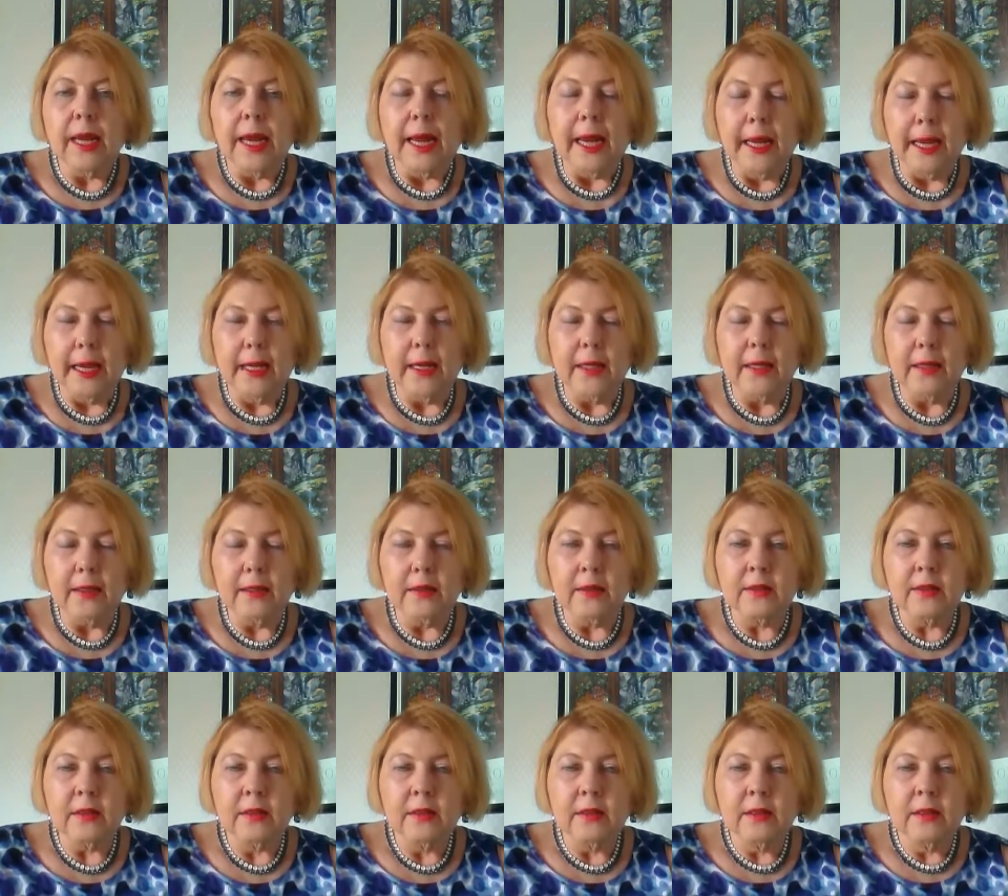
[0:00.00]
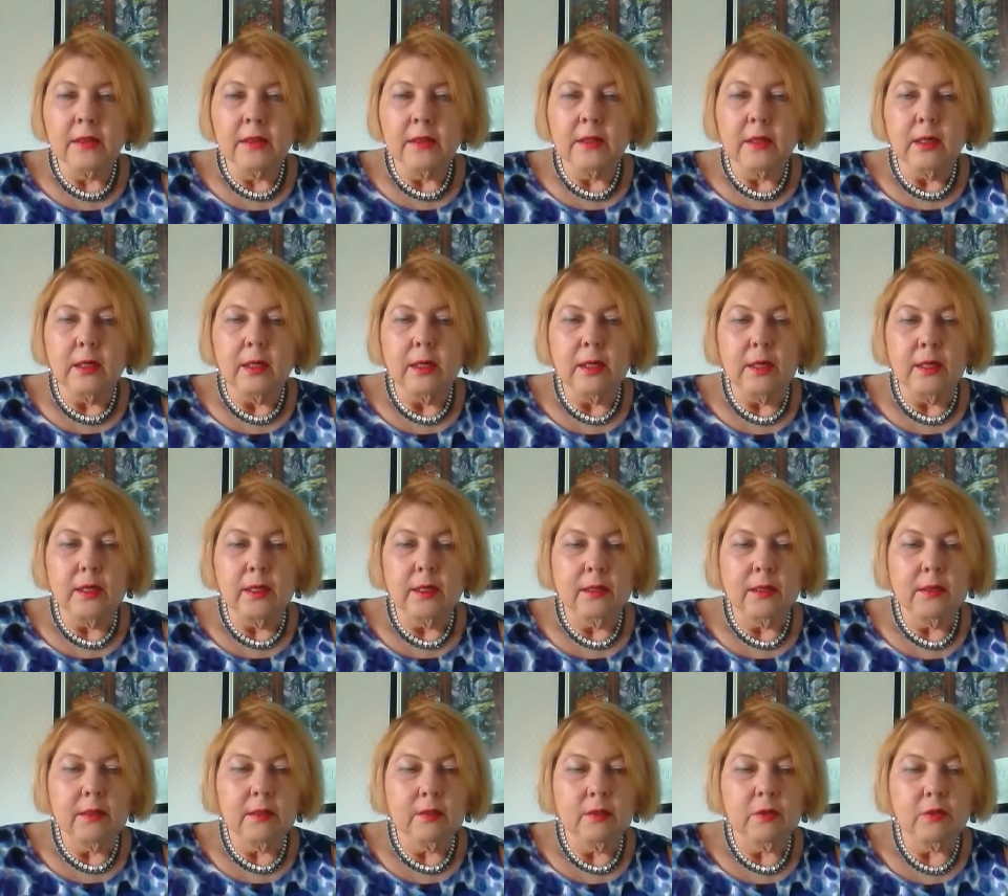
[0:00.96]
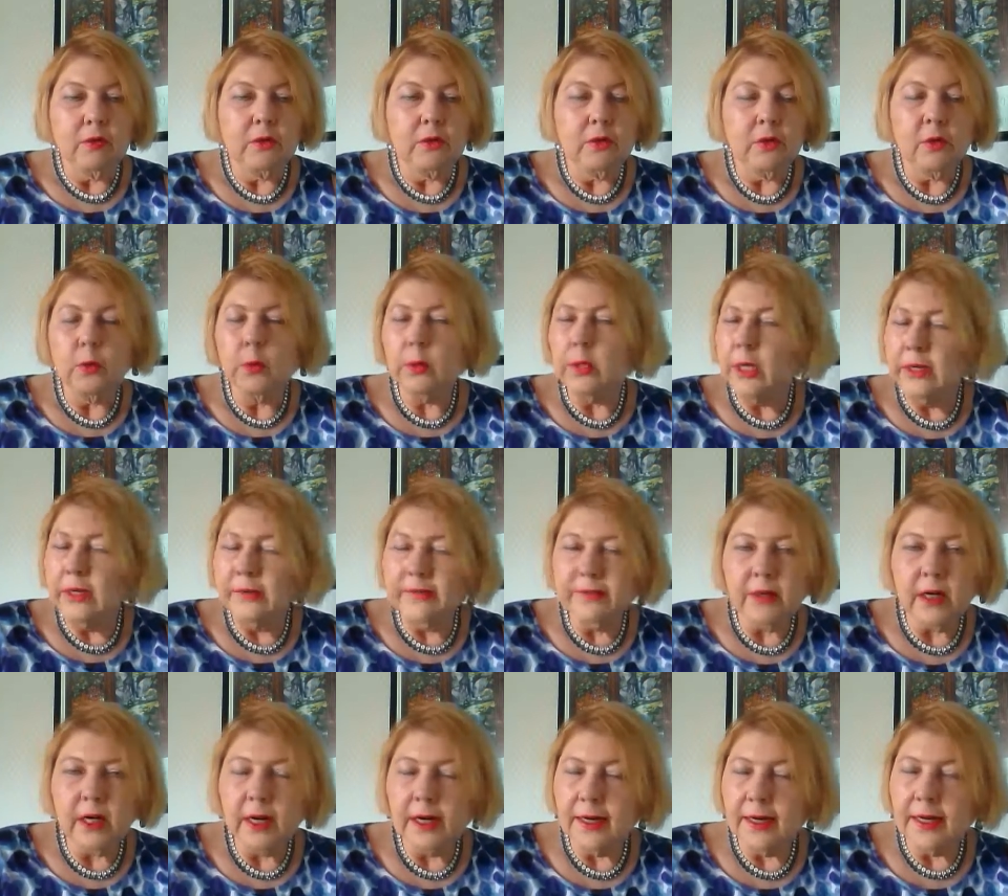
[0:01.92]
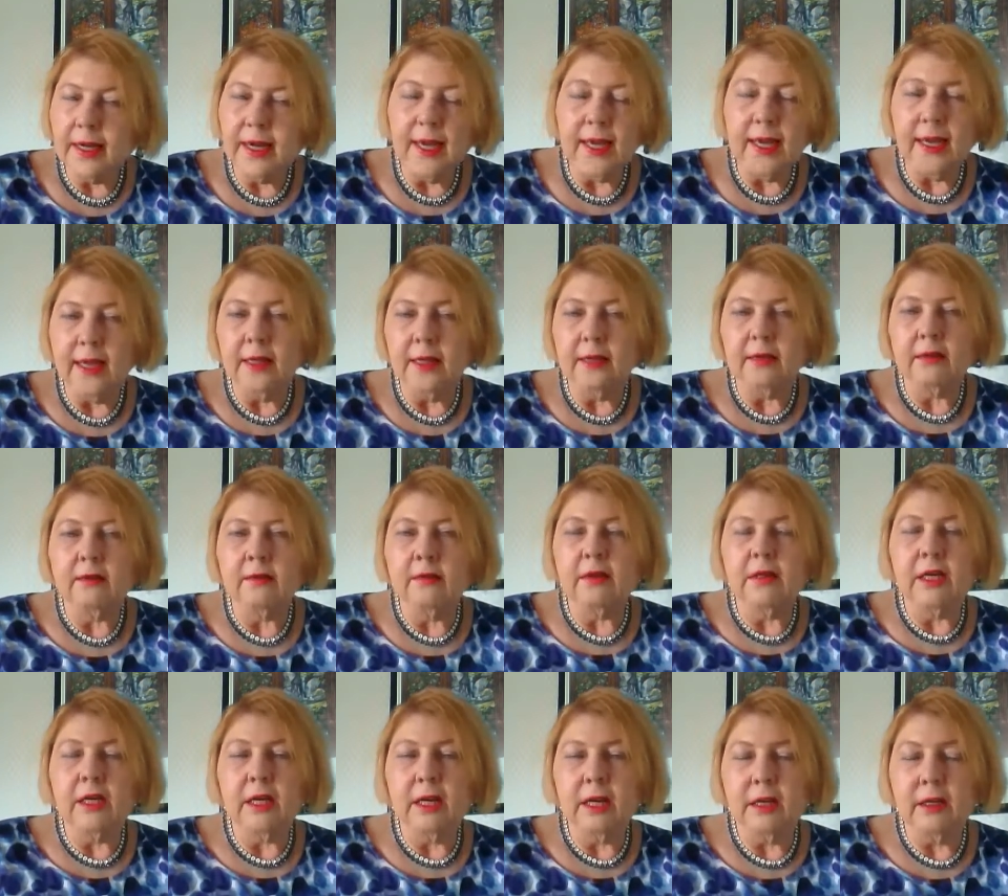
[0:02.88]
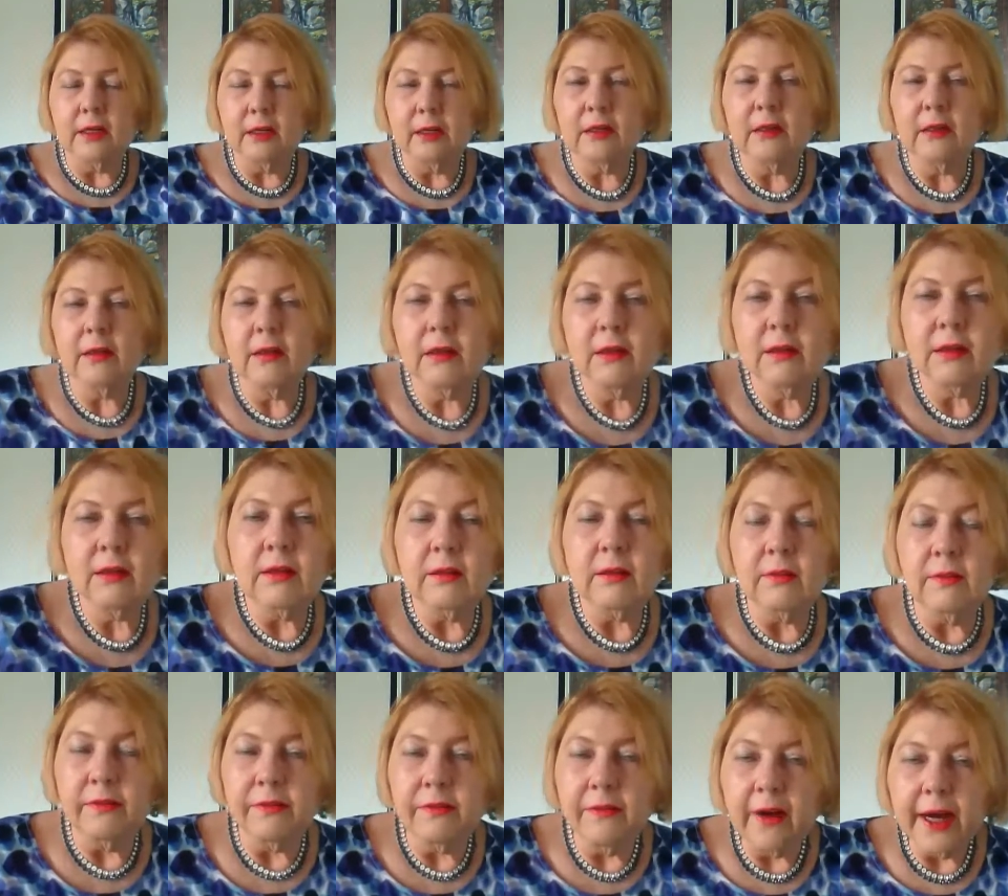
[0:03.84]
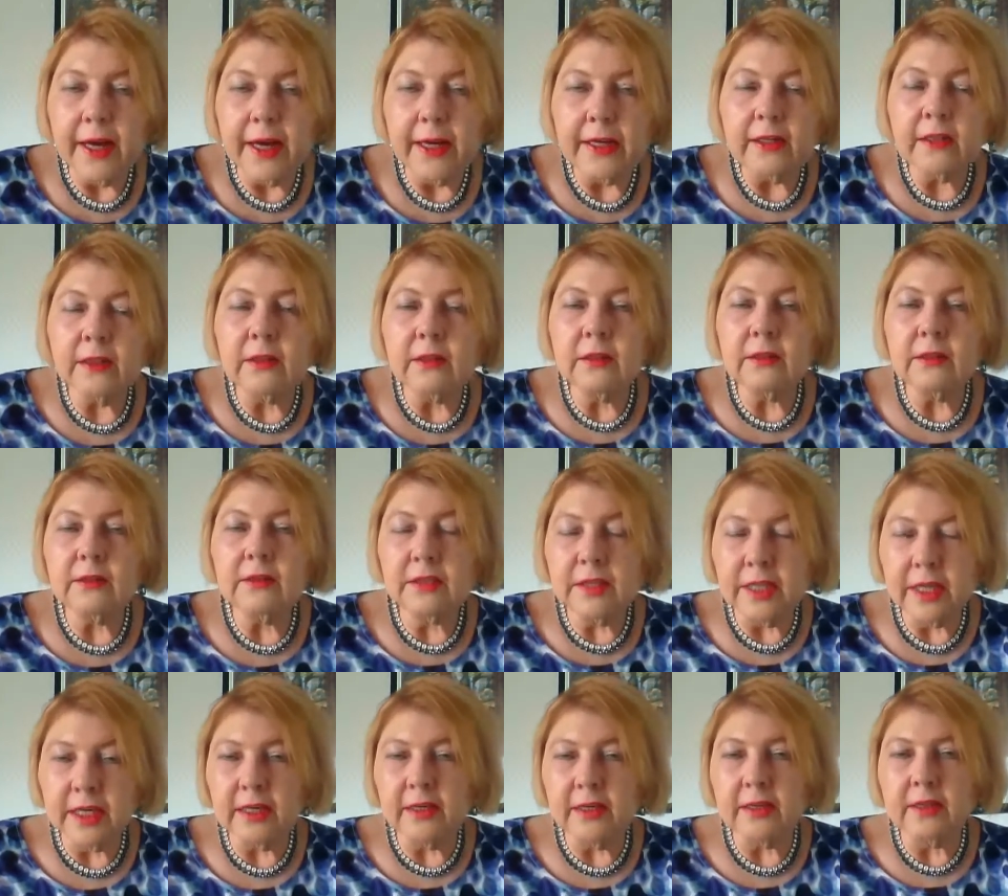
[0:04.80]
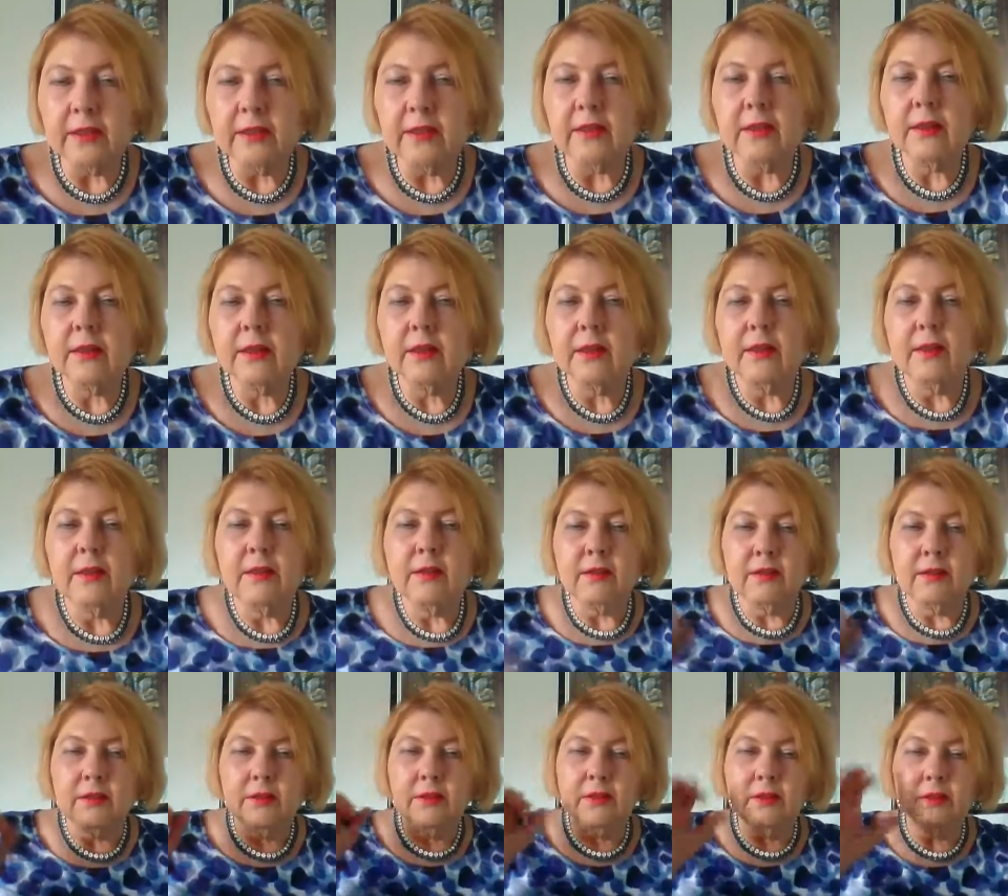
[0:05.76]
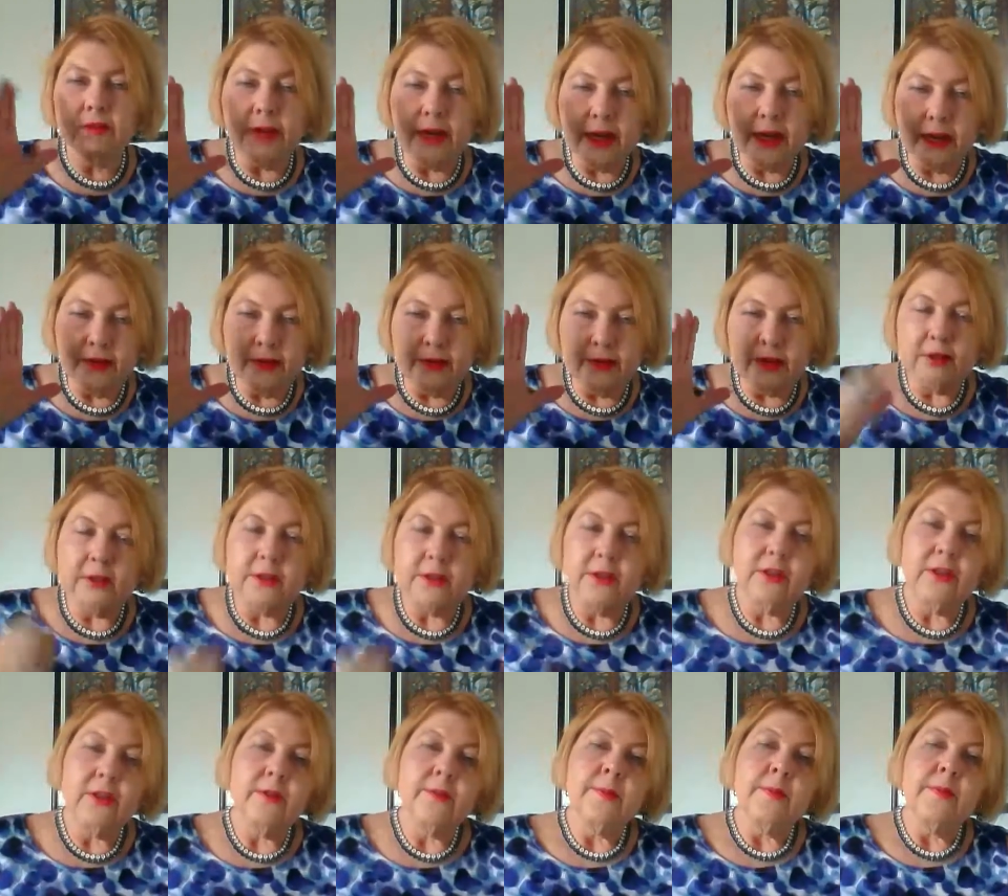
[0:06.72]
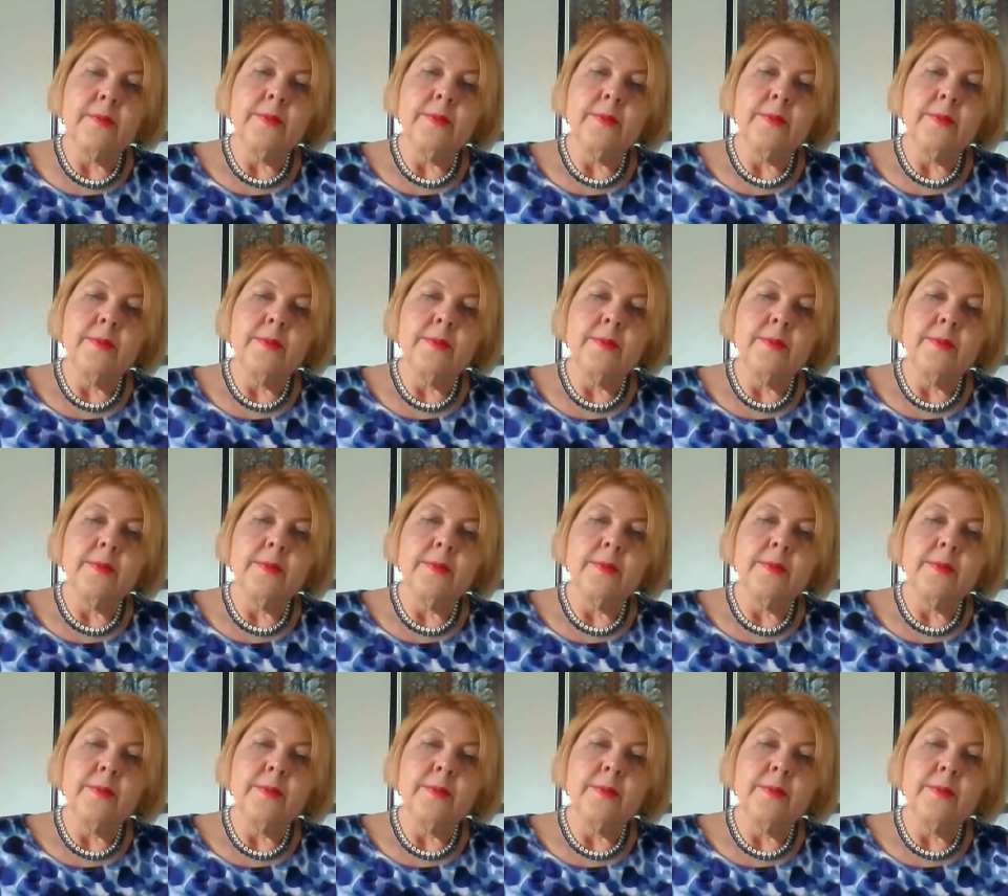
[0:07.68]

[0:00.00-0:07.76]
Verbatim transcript: And uh, do whatever I can to get the final 10 survivors